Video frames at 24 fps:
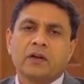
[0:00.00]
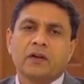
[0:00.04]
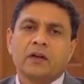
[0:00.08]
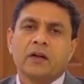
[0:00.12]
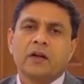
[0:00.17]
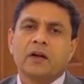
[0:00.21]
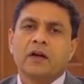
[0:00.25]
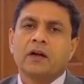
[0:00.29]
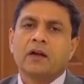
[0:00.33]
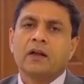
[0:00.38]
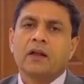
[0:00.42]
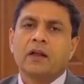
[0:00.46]

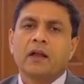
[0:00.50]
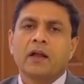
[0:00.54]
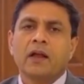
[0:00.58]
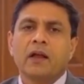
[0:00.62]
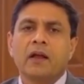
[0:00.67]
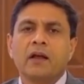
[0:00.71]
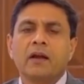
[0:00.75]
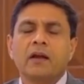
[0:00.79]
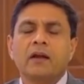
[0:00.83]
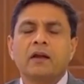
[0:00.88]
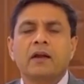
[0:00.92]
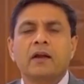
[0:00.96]

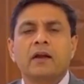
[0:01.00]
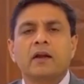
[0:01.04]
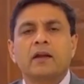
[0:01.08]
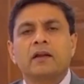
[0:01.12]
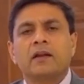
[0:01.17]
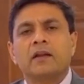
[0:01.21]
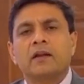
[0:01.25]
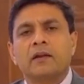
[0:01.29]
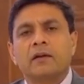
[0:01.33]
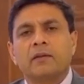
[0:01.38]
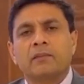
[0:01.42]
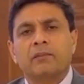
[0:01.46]
hair
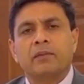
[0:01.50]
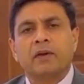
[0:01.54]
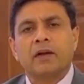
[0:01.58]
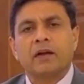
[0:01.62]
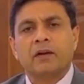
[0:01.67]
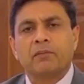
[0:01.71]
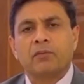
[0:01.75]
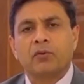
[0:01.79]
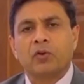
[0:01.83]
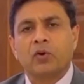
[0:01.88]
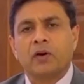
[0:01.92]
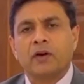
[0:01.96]
in the
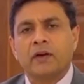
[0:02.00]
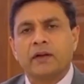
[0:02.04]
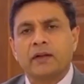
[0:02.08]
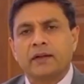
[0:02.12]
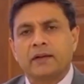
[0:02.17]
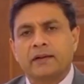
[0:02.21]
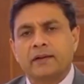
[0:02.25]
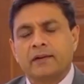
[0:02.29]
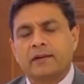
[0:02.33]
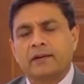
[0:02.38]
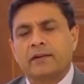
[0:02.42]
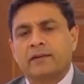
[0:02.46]
big bald
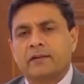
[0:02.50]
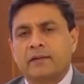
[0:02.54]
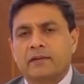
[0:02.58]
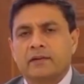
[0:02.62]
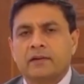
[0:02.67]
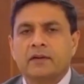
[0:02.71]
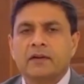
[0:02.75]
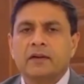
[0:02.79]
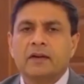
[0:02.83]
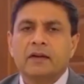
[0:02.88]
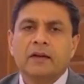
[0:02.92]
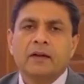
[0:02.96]

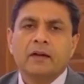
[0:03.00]
areas.